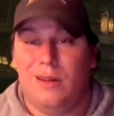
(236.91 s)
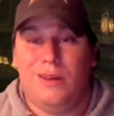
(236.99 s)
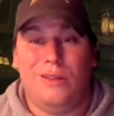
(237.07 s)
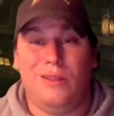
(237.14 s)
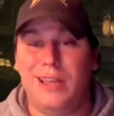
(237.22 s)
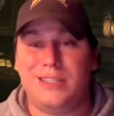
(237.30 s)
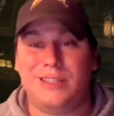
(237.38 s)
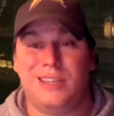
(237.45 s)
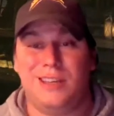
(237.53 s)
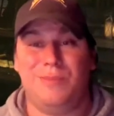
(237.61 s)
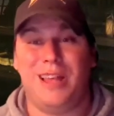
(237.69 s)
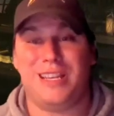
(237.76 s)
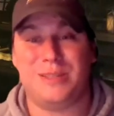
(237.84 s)
a less
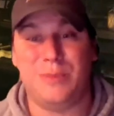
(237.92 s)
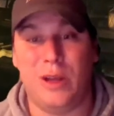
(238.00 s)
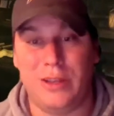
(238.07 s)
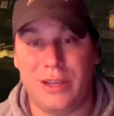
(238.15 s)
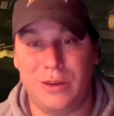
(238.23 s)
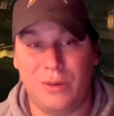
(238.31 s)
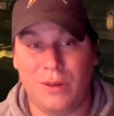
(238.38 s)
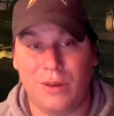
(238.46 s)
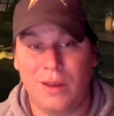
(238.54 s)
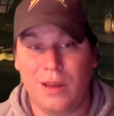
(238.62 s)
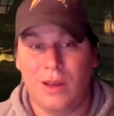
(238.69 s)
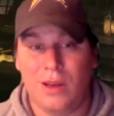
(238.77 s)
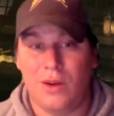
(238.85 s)
complex molecule,
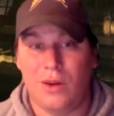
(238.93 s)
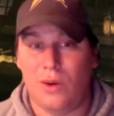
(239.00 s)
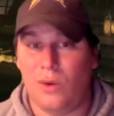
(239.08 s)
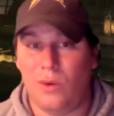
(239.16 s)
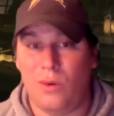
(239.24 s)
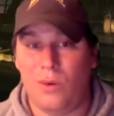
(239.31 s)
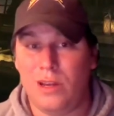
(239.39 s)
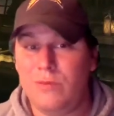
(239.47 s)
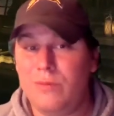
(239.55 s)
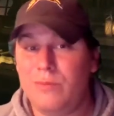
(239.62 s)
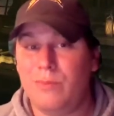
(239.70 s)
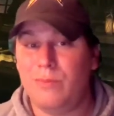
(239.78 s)
or you